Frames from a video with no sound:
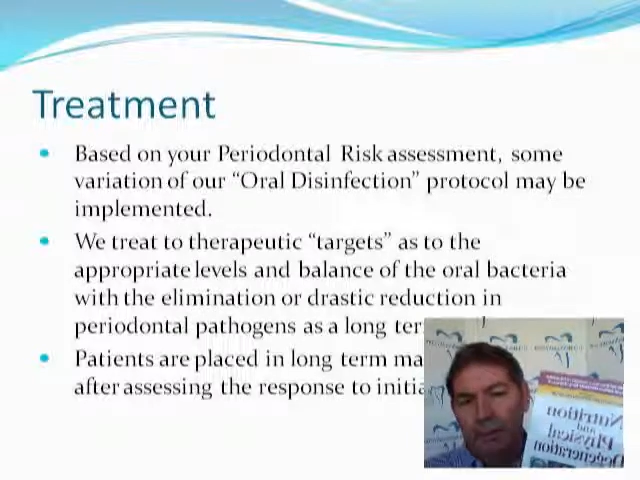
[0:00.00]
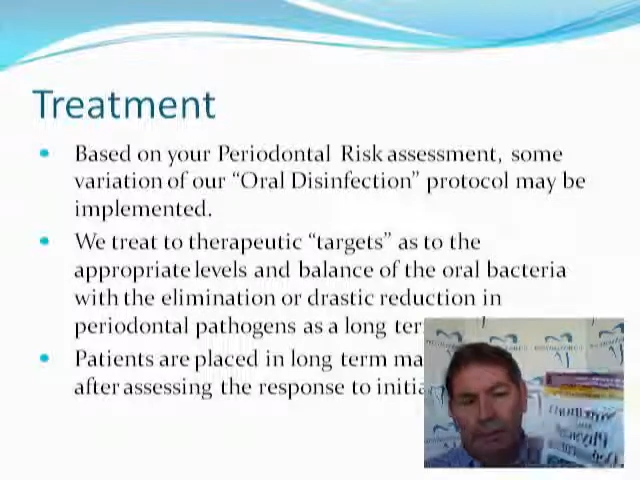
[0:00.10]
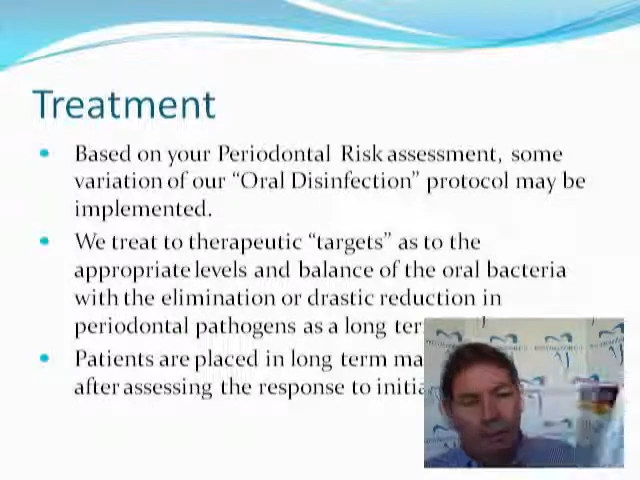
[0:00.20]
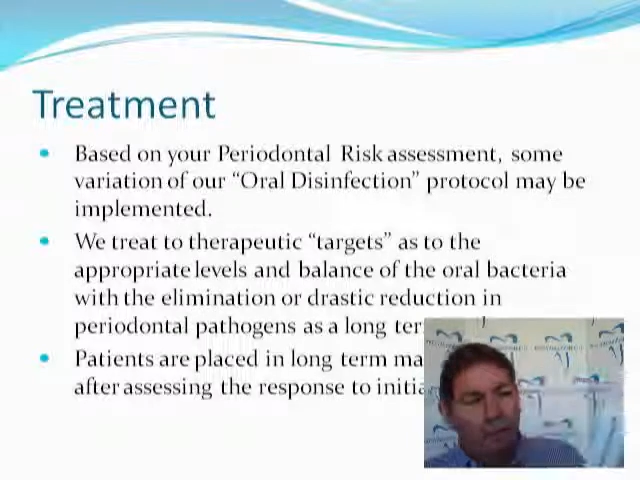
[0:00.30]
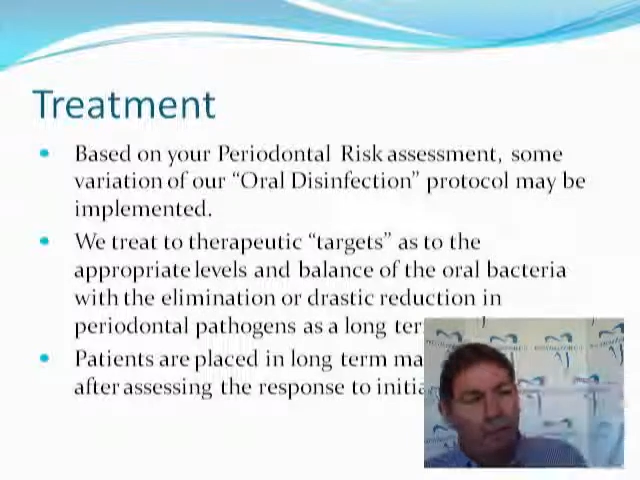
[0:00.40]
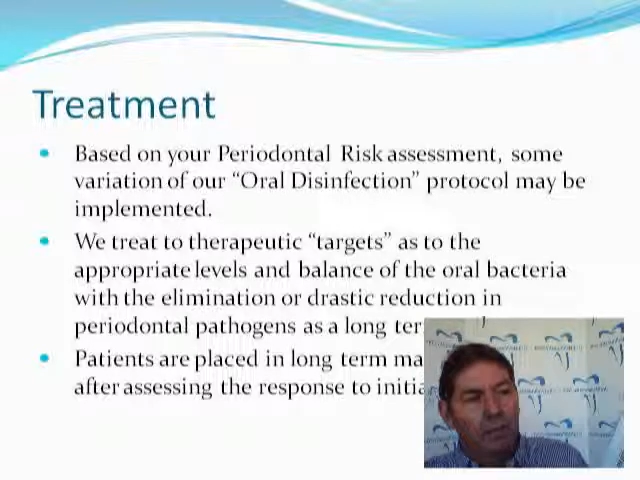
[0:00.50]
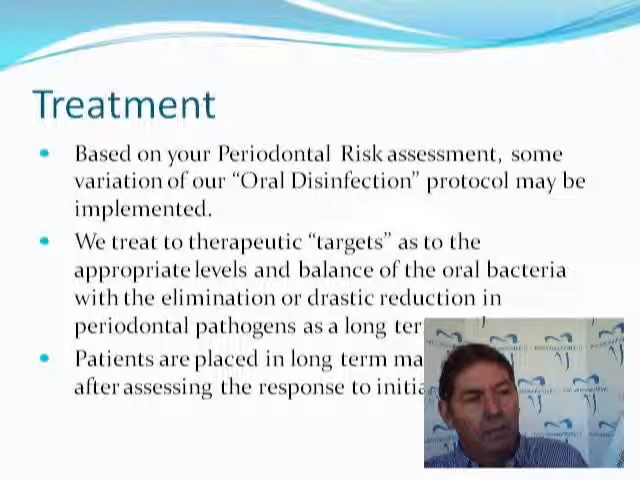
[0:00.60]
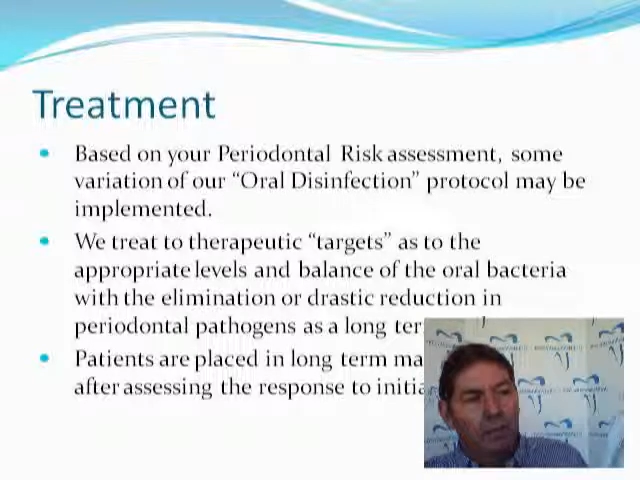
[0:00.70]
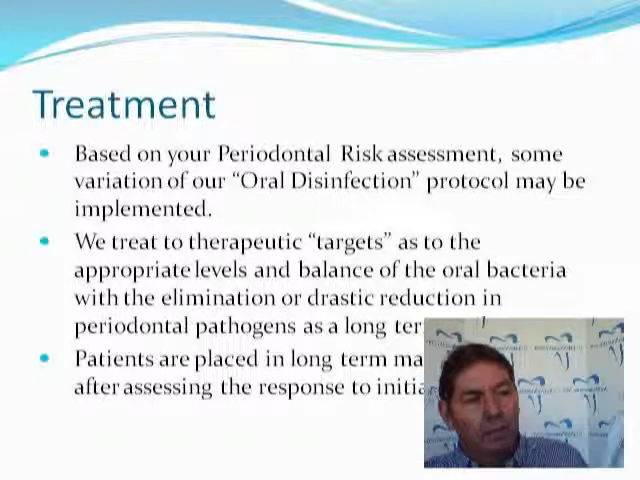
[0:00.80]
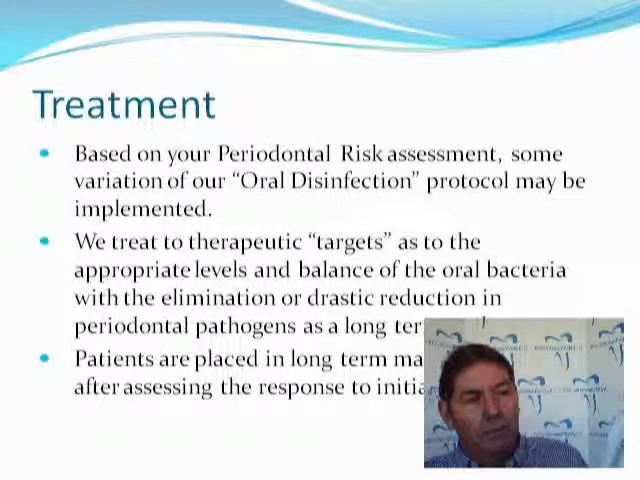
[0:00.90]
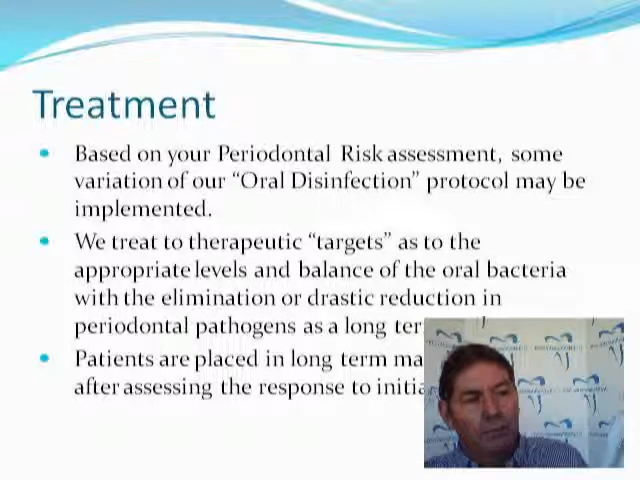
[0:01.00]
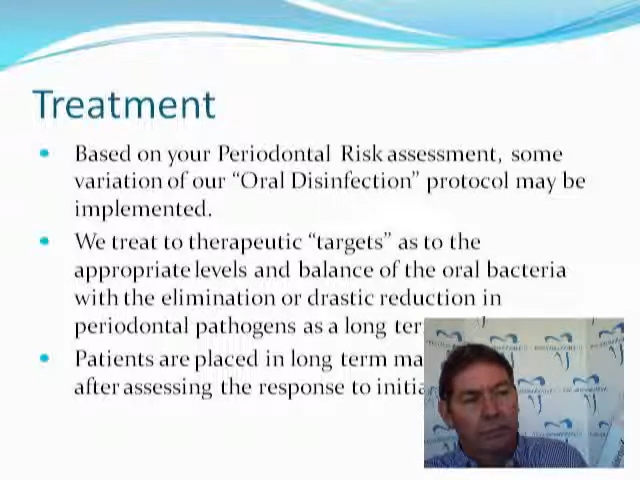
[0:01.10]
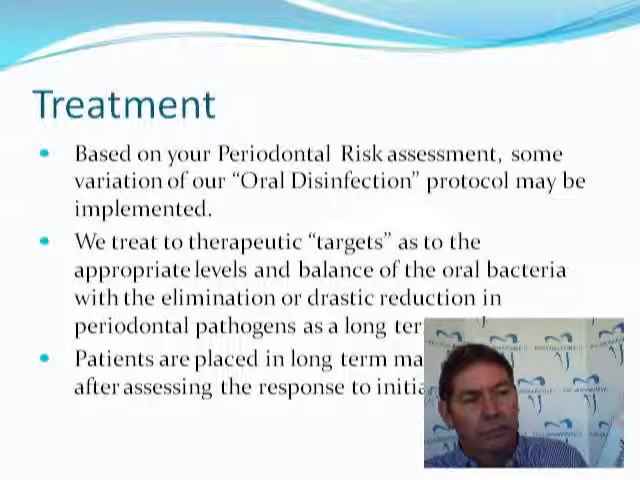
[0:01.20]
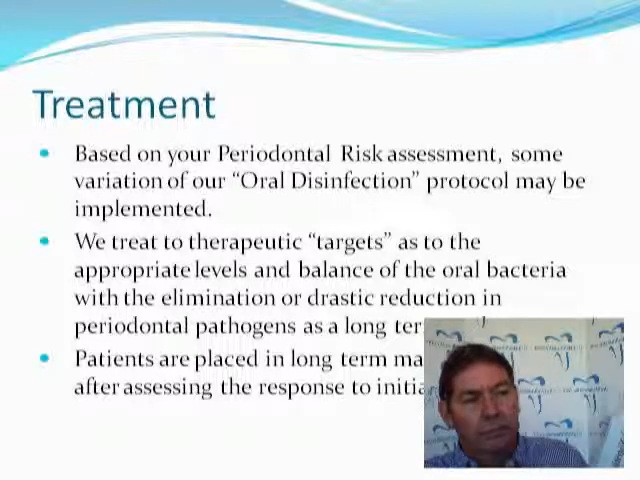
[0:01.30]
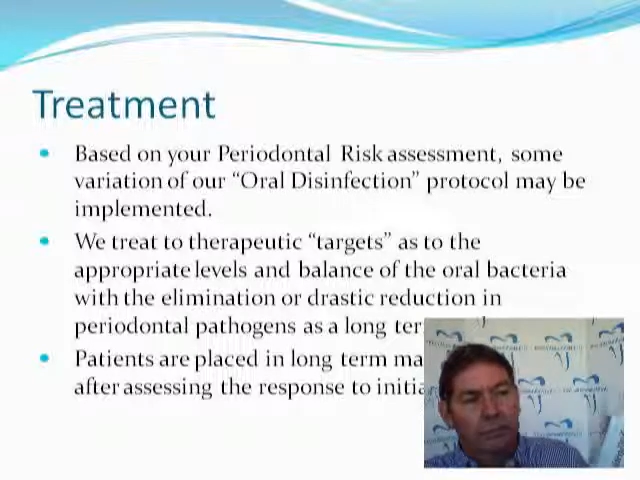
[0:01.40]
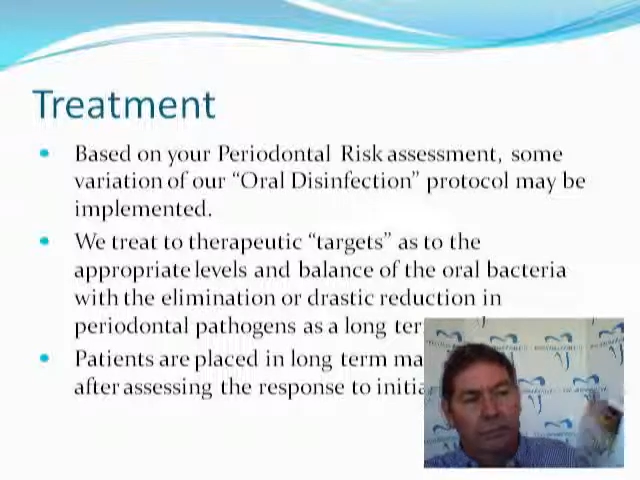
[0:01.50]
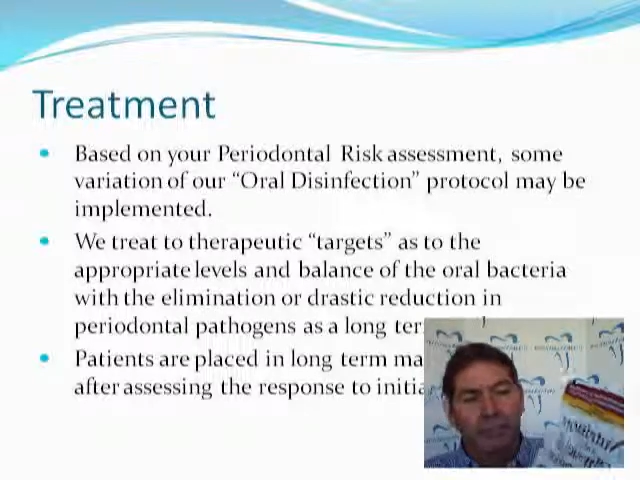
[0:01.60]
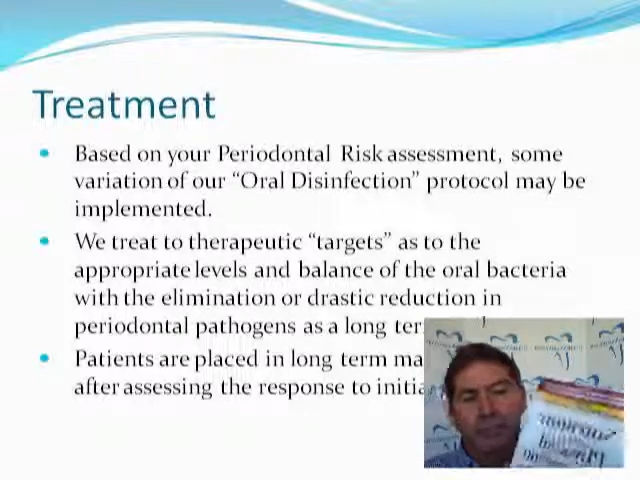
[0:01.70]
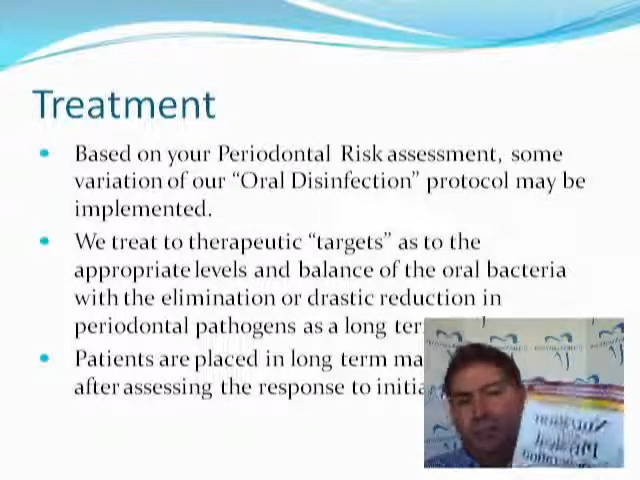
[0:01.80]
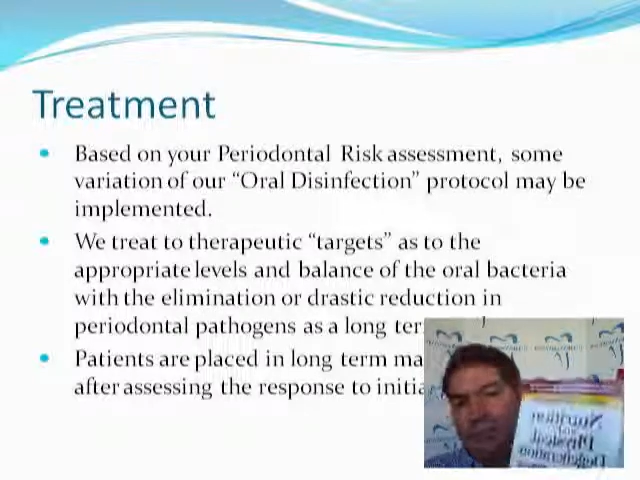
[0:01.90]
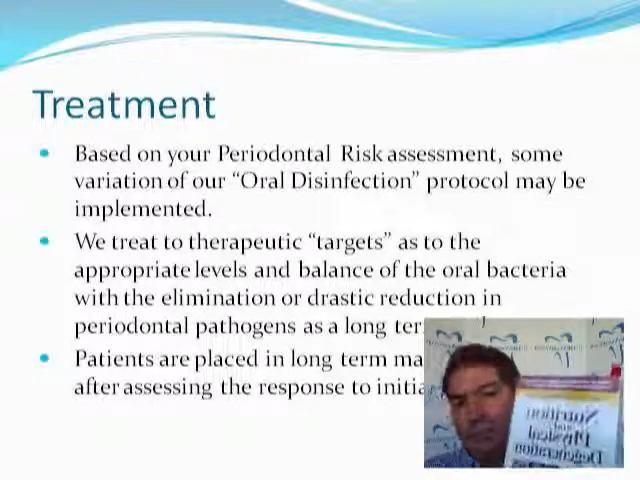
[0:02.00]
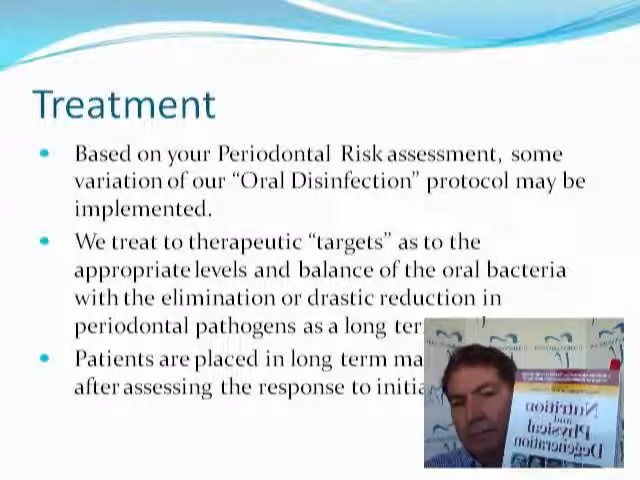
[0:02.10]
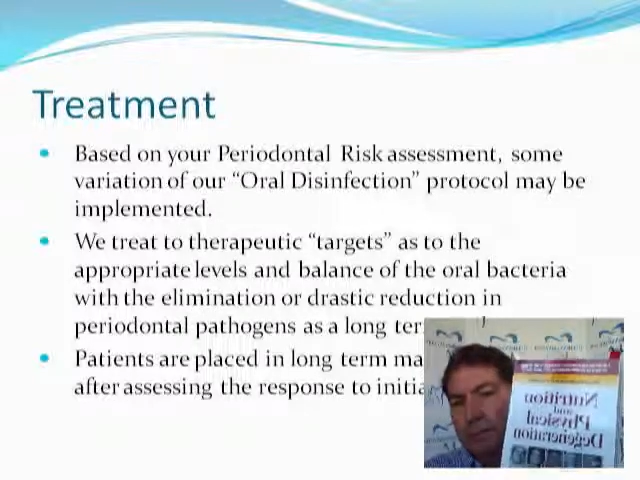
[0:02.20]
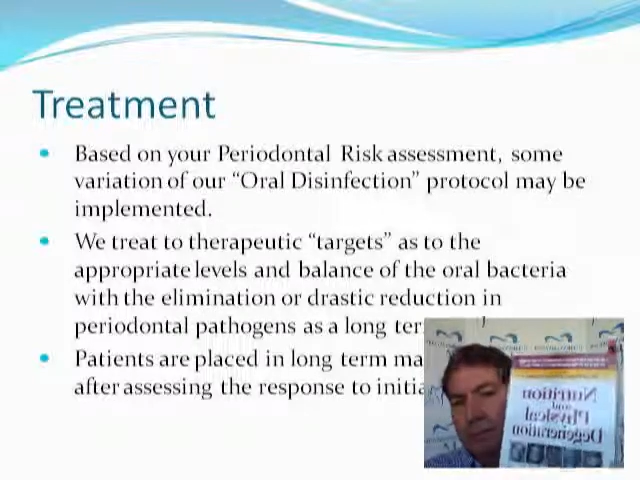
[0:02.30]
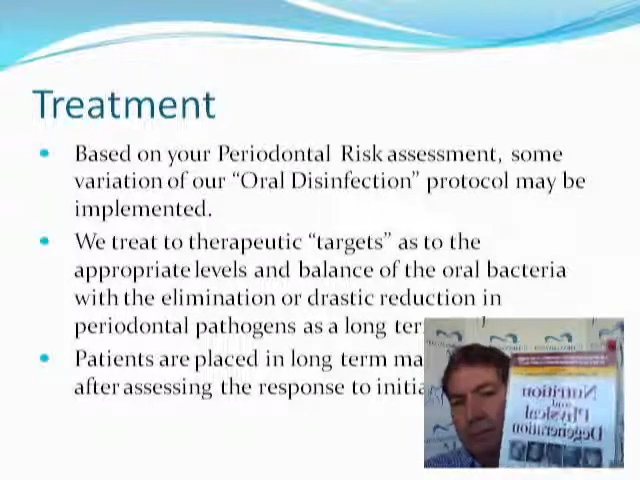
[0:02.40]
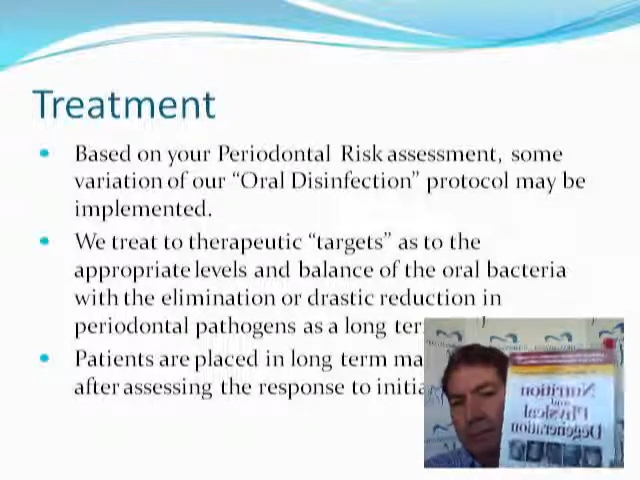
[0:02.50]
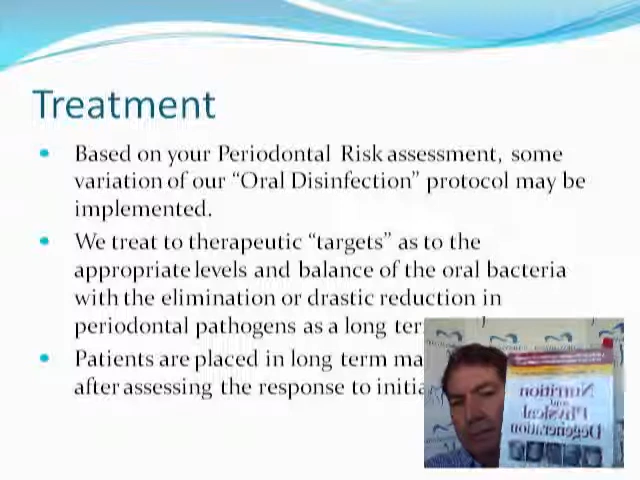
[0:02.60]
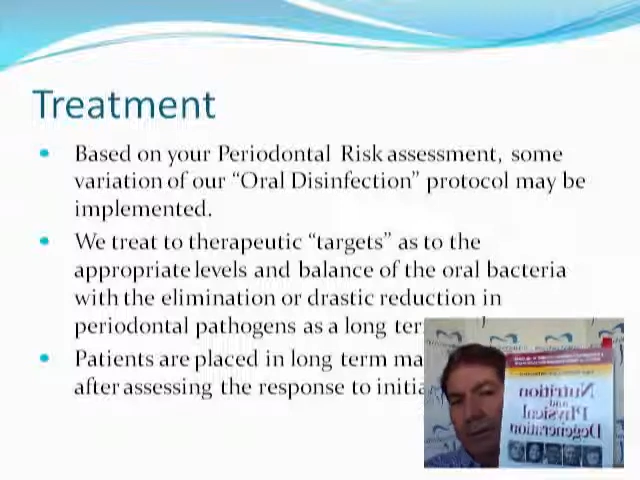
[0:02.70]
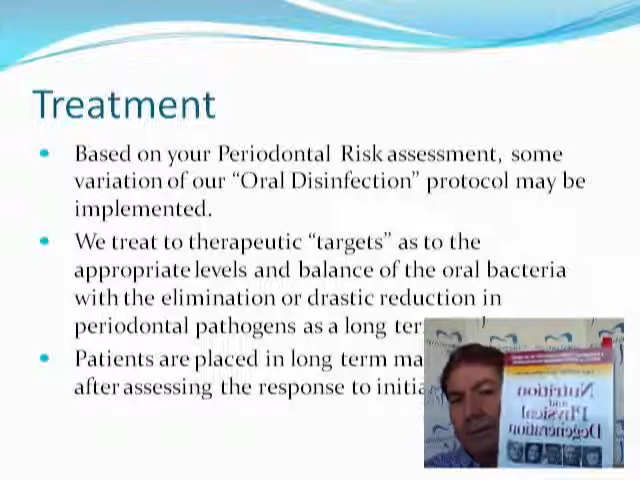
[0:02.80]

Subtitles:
that's called Nutrition and Physical